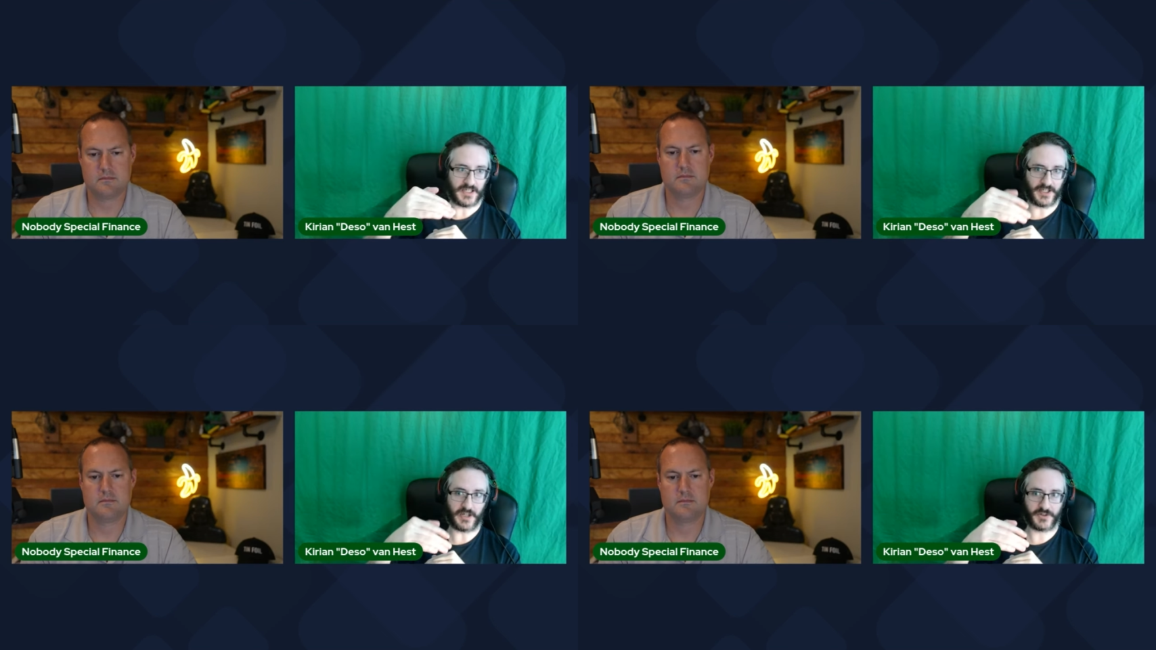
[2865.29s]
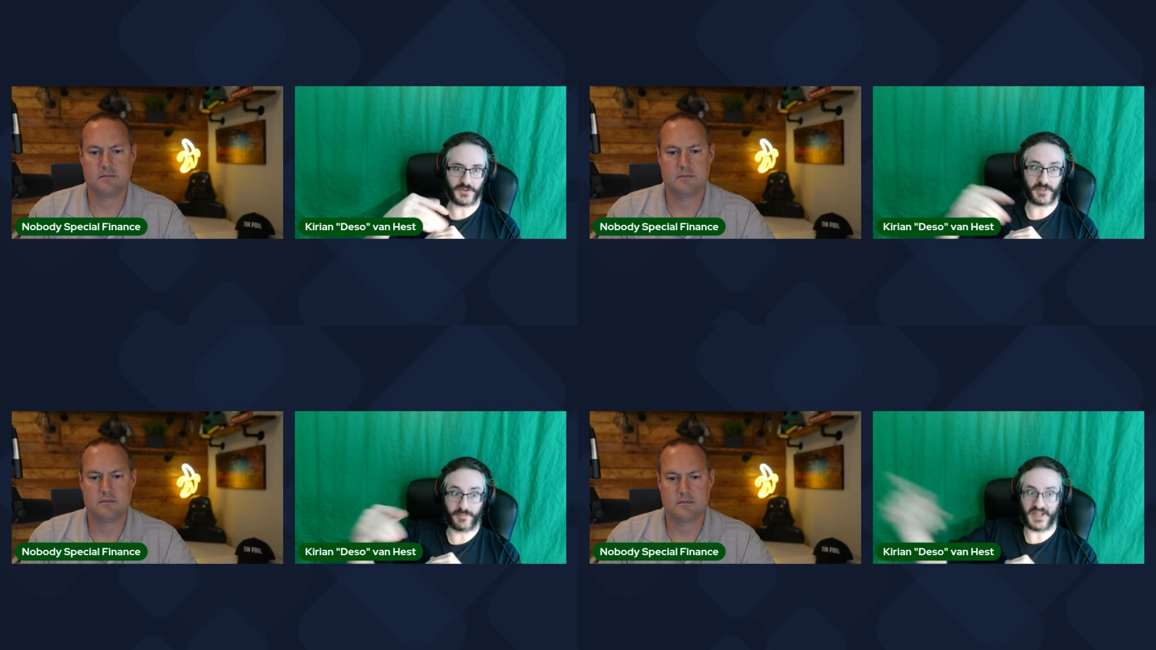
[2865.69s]
Speaker 1: are now
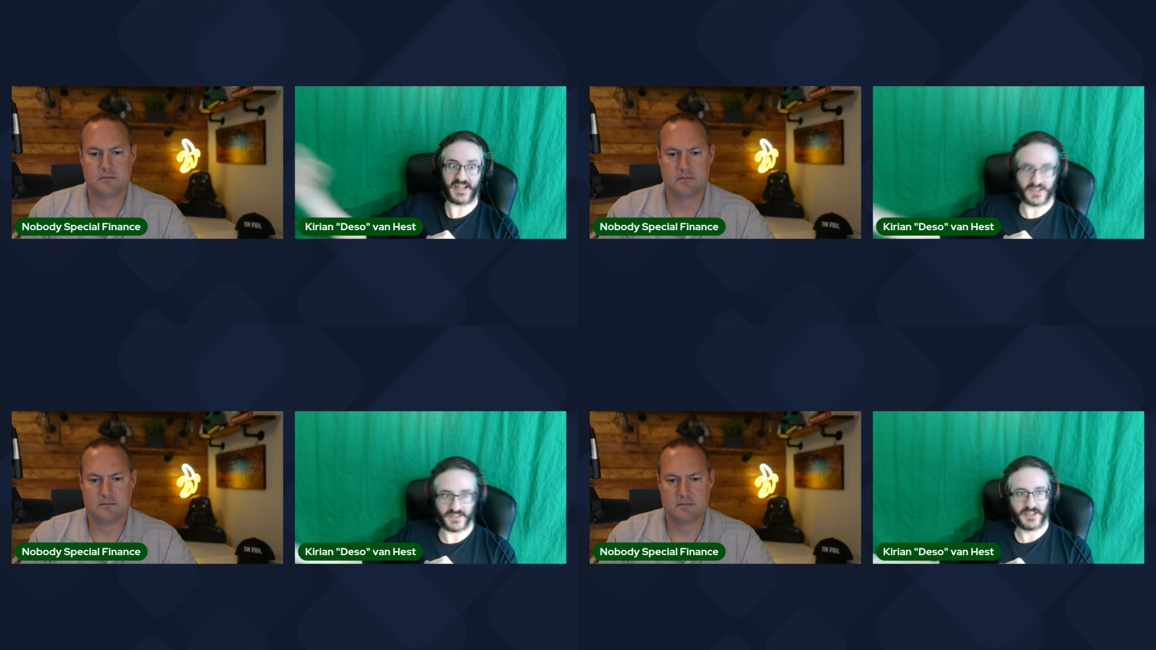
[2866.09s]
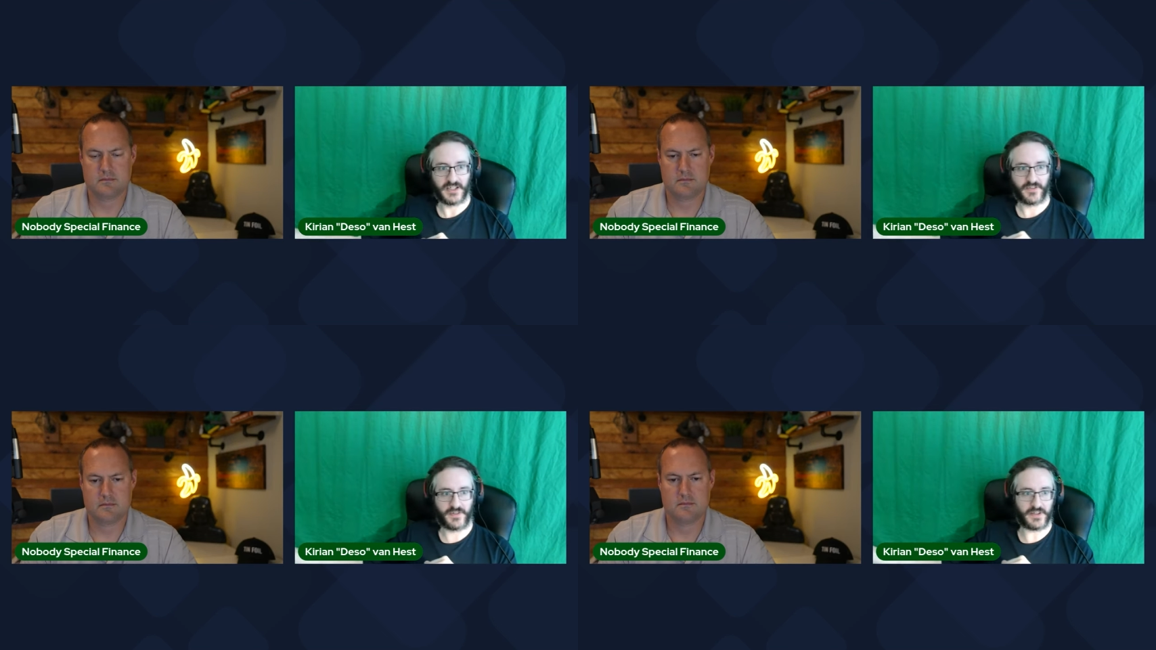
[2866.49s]
doing better
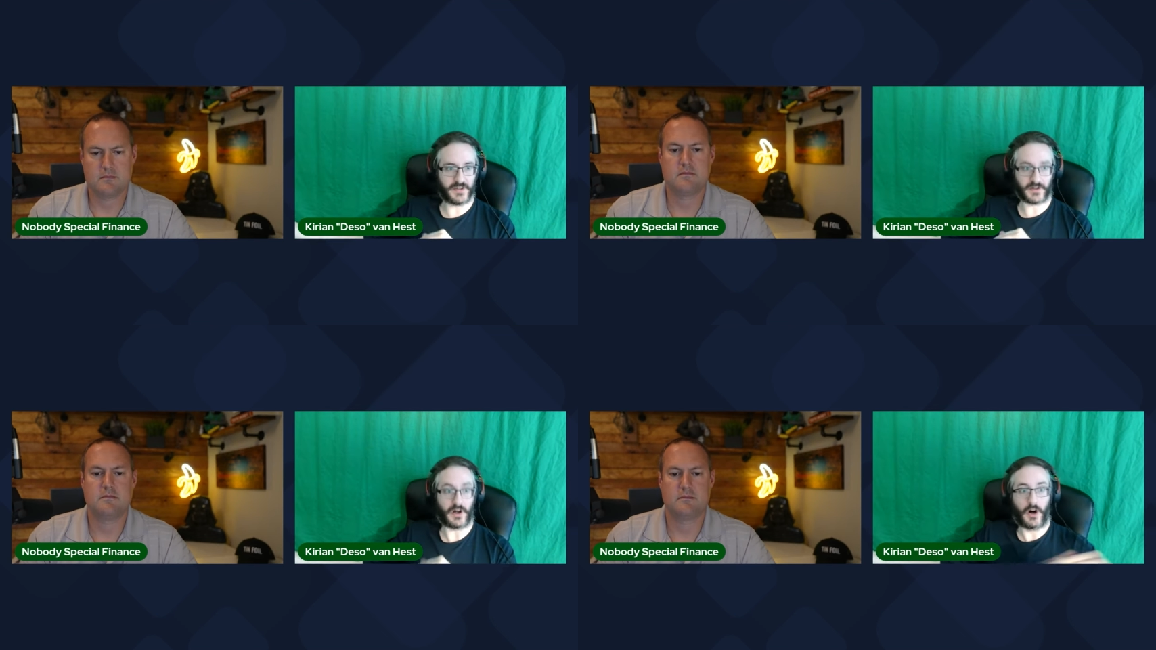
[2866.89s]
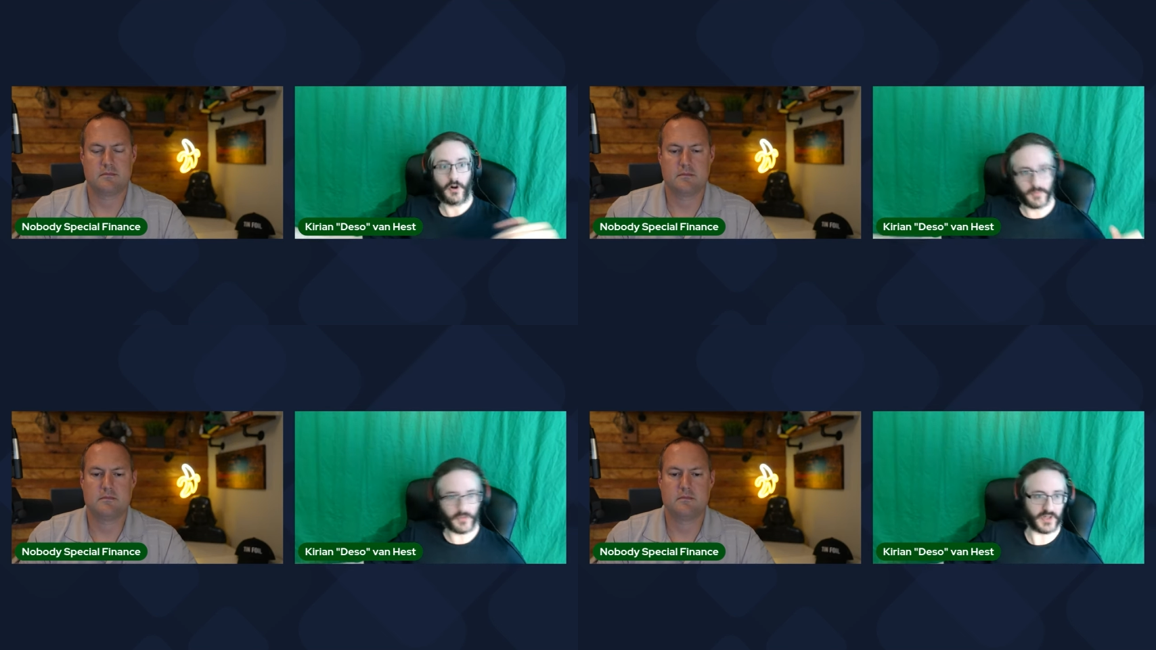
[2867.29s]
than their
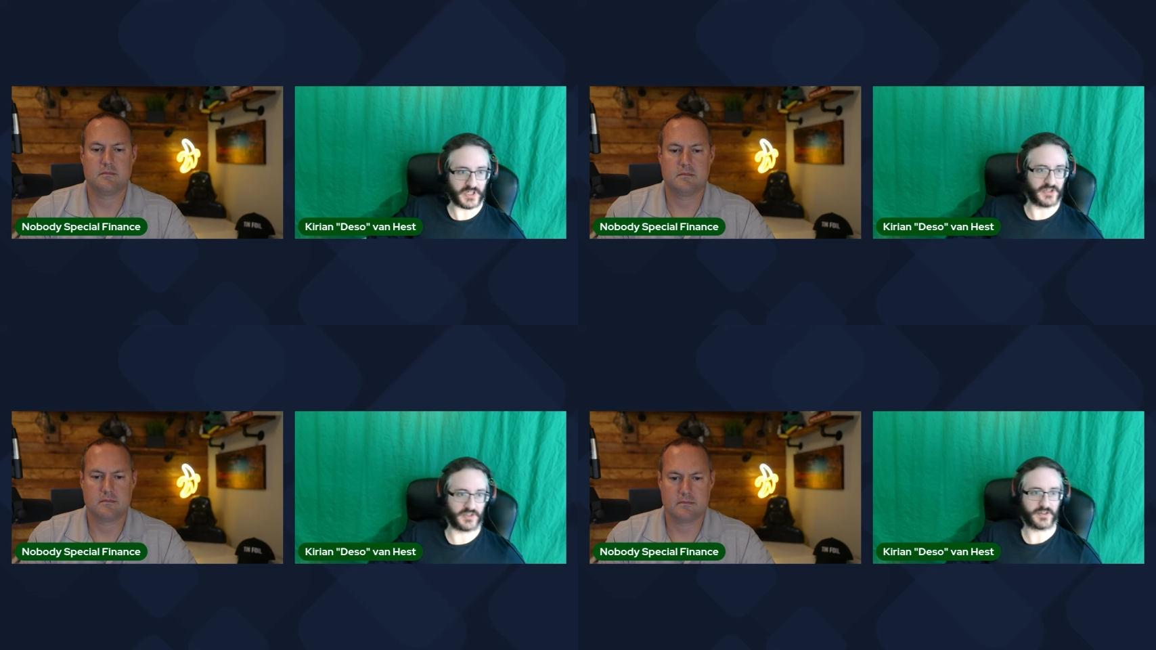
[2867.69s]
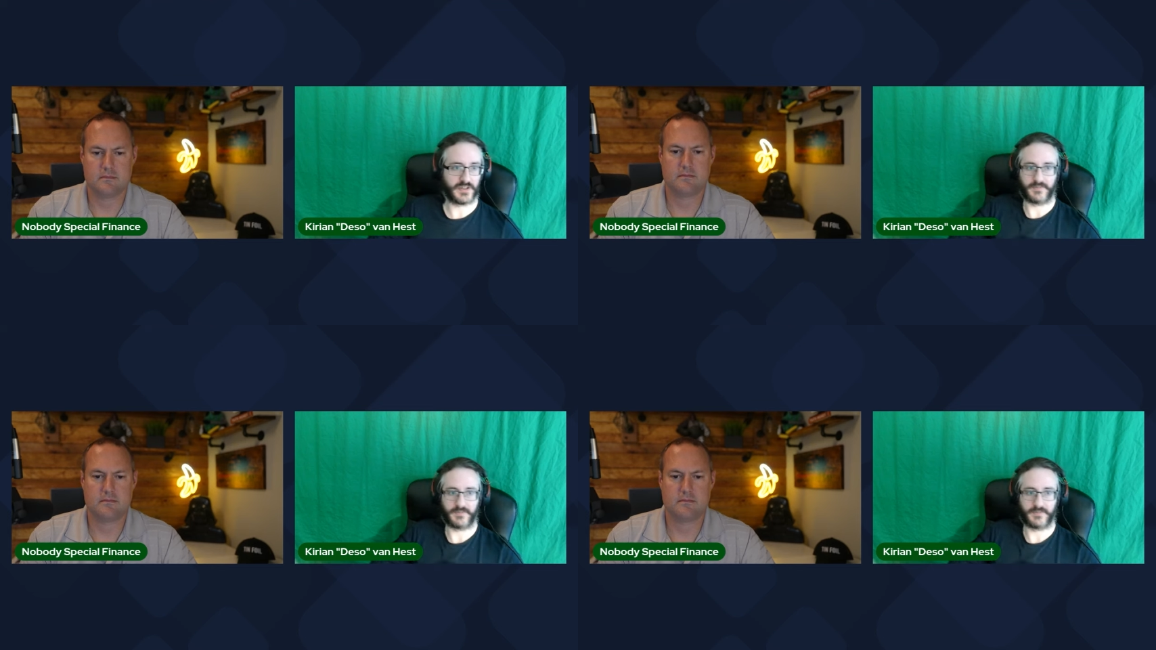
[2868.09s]
own mortgages.